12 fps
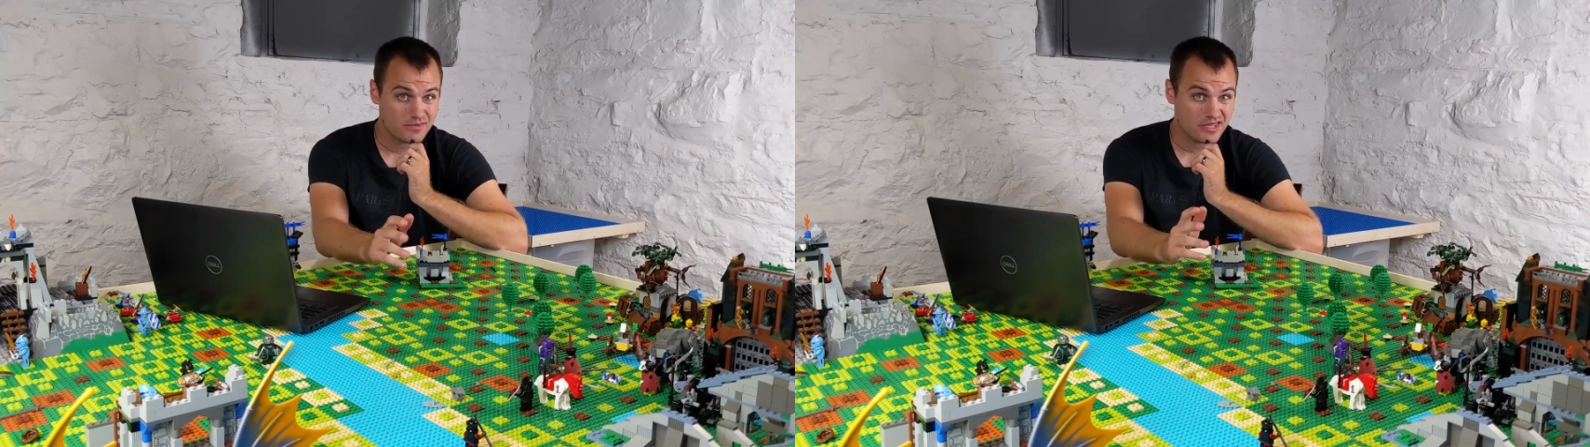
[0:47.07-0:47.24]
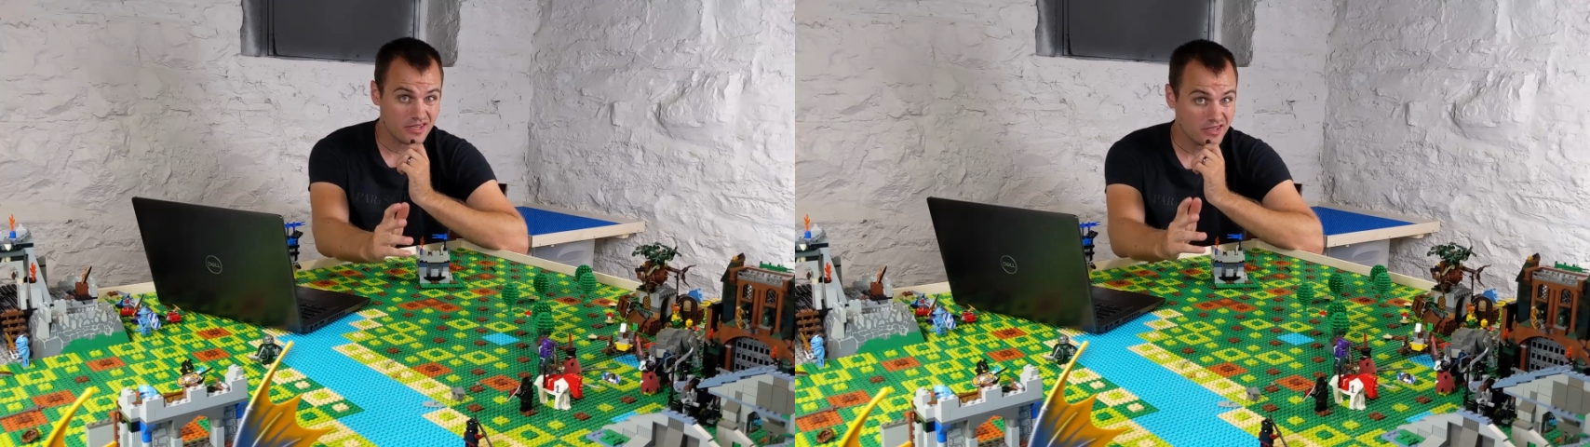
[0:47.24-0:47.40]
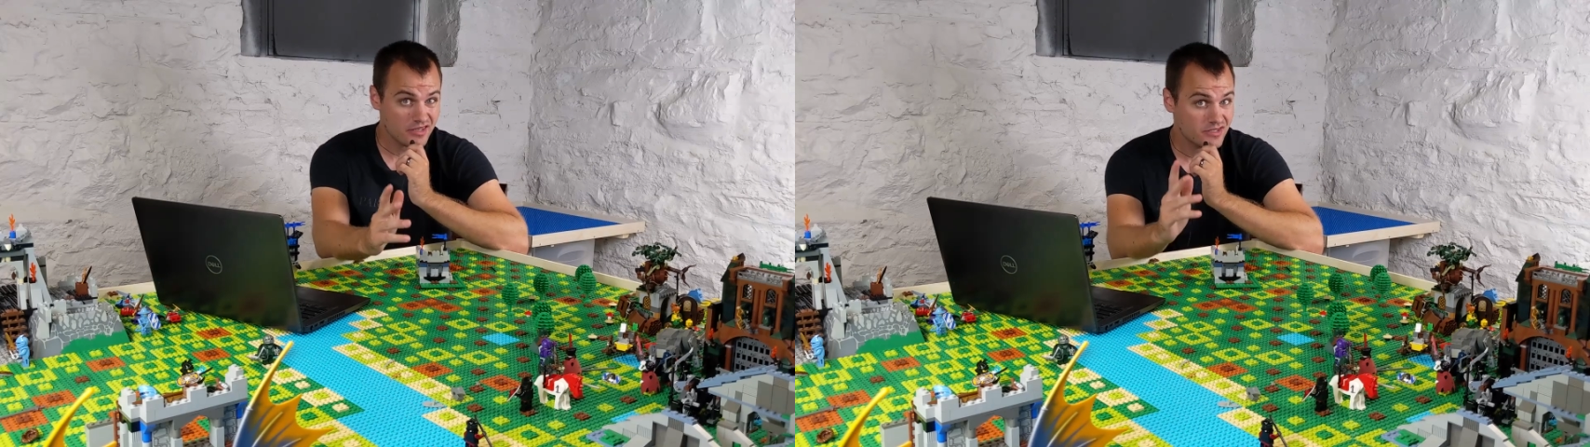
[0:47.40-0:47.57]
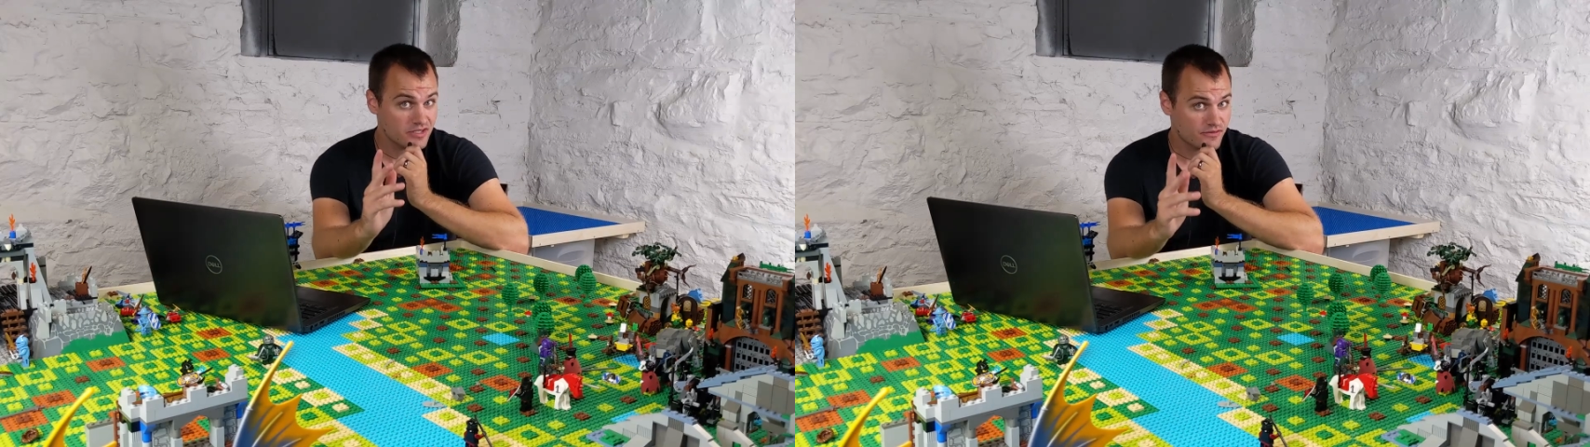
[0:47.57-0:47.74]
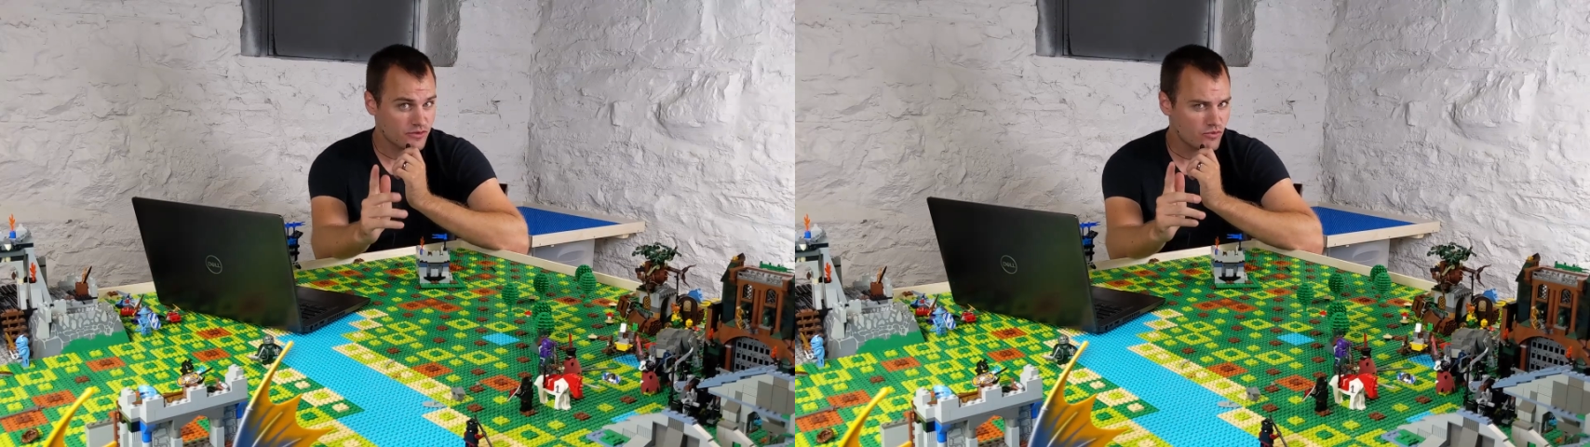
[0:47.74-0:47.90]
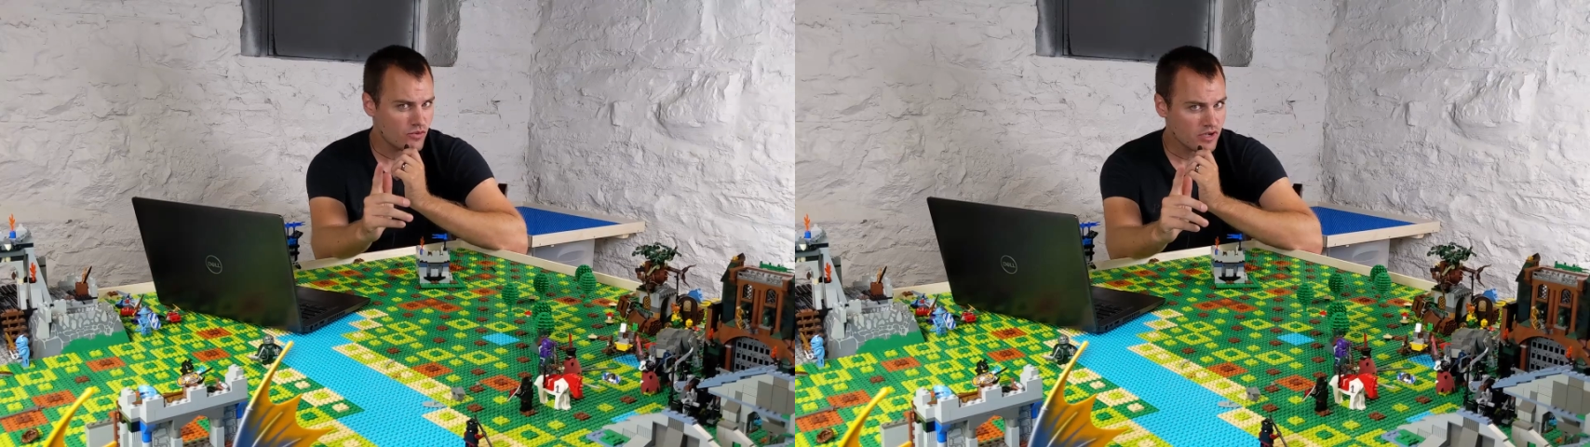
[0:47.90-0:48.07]
because
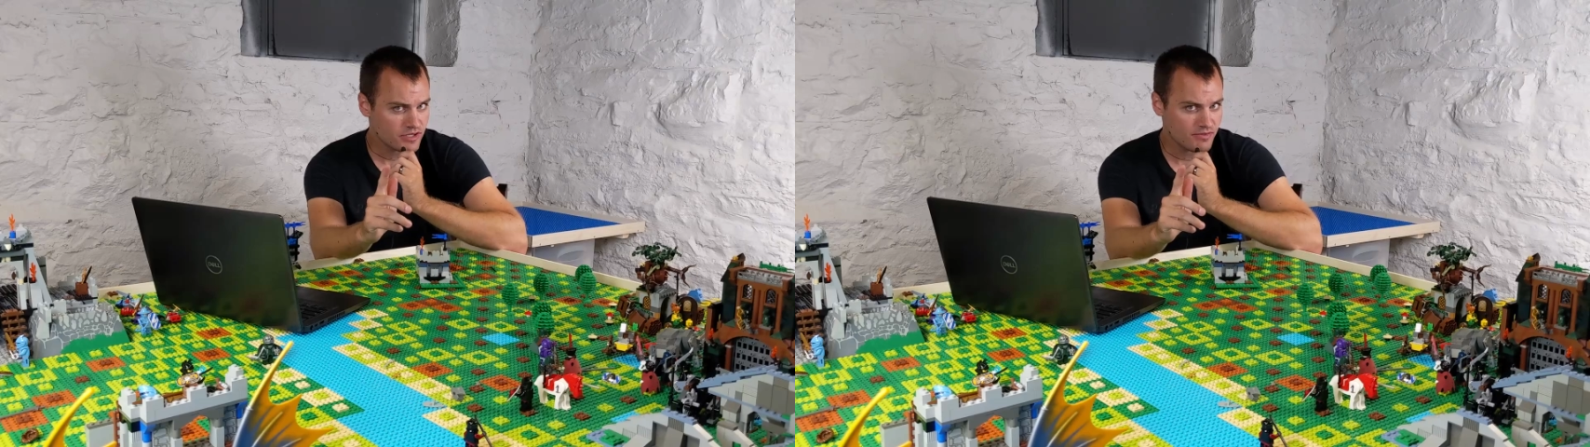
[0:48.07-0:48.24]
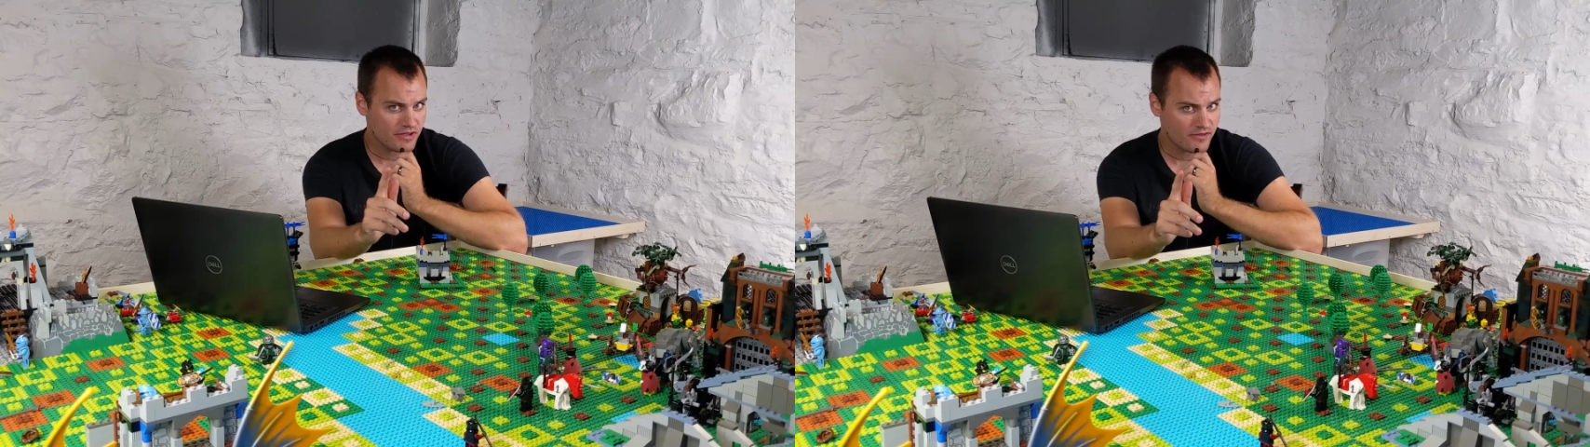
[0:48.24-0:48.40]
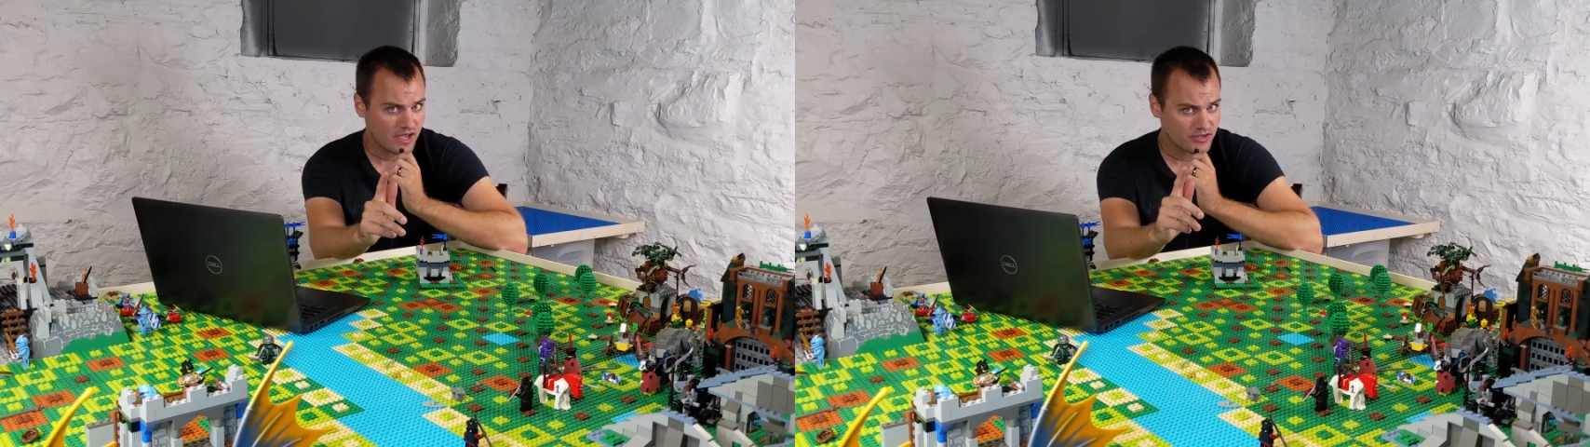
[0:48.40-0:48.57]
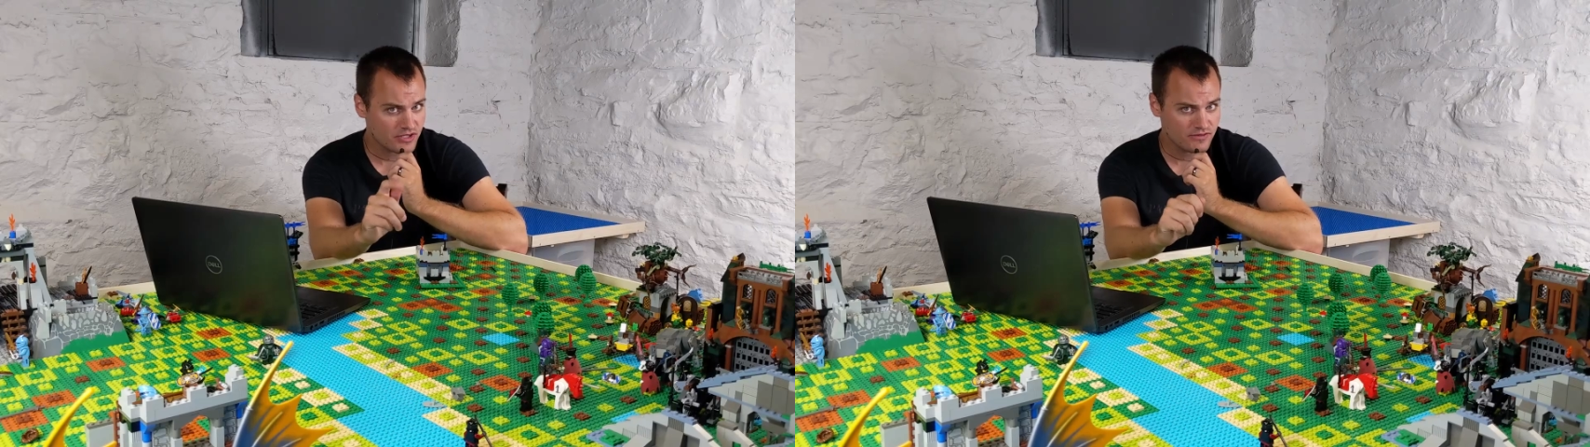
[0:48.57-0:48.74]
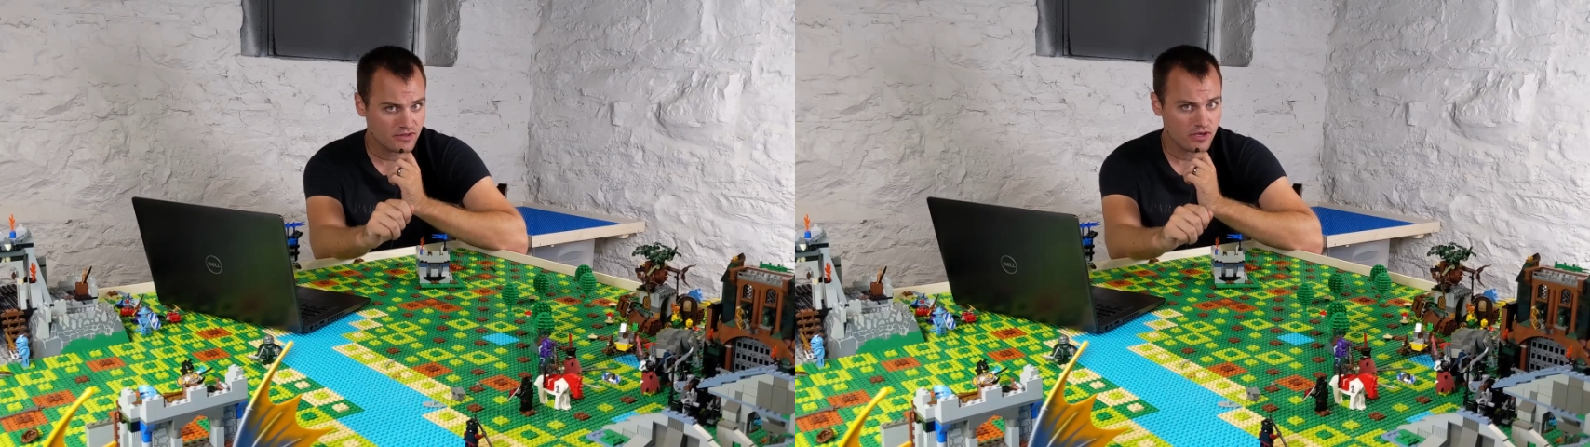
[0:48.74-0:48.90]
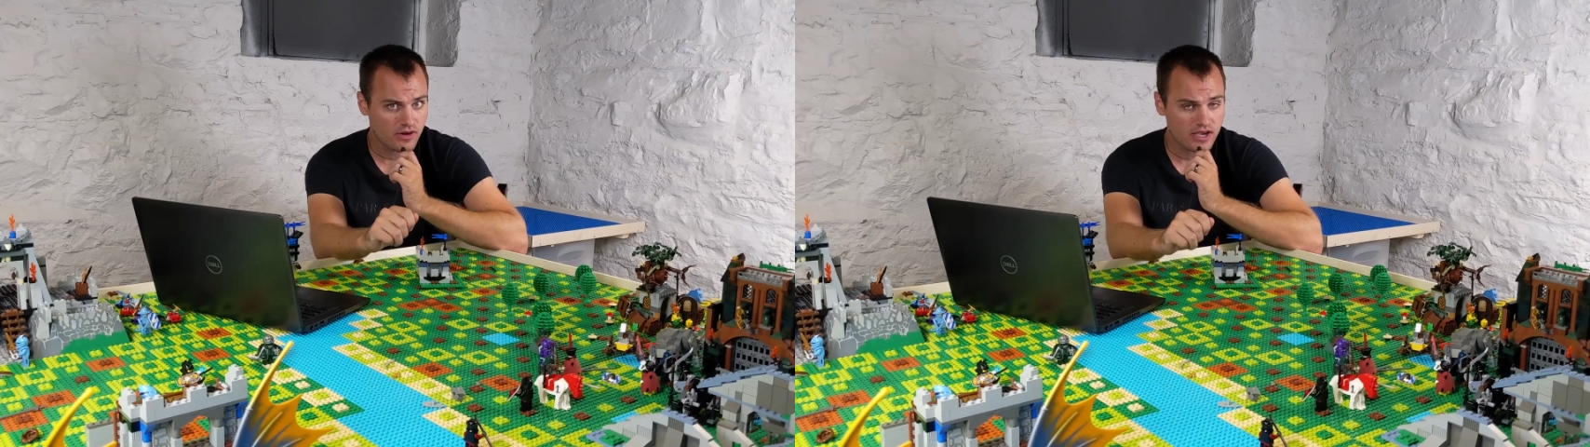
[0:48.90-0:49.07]
if you watch my factions
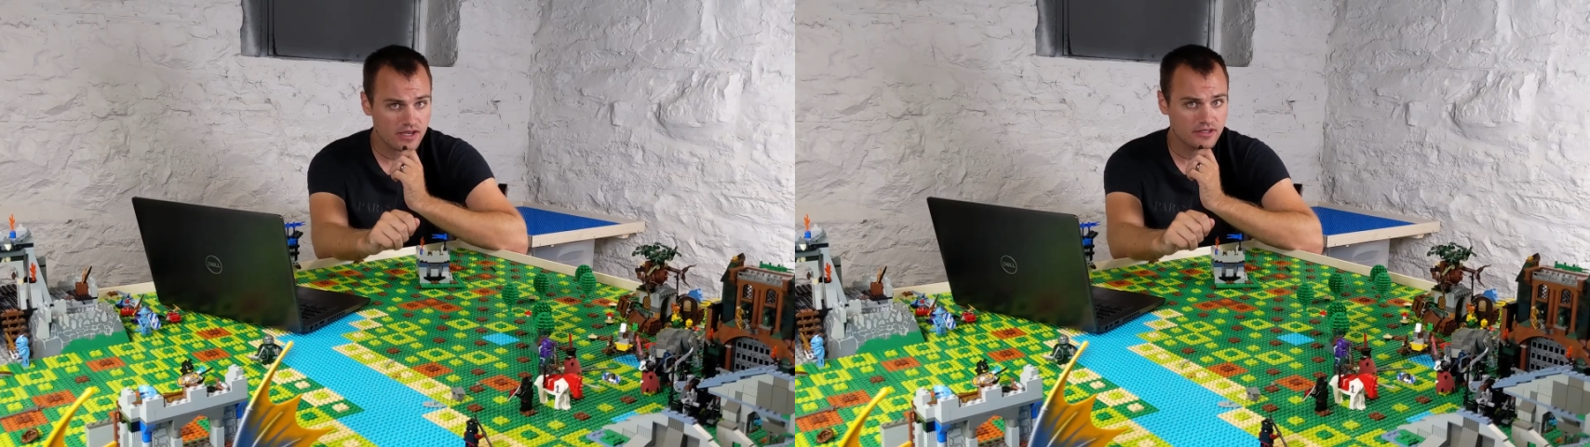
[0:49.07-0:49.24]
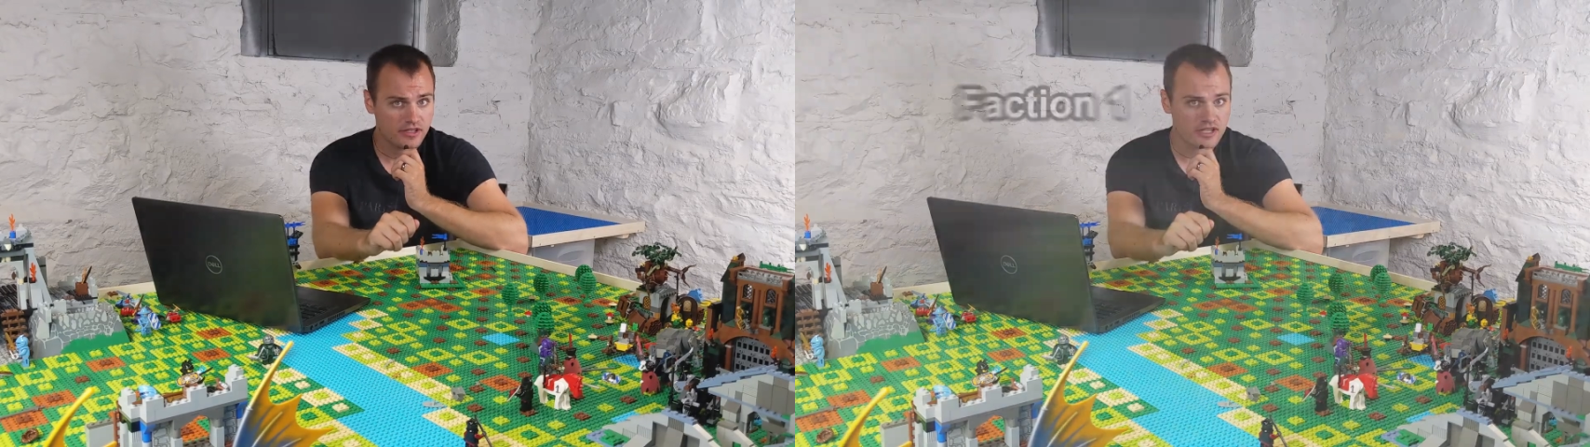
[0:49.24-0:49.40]
video on the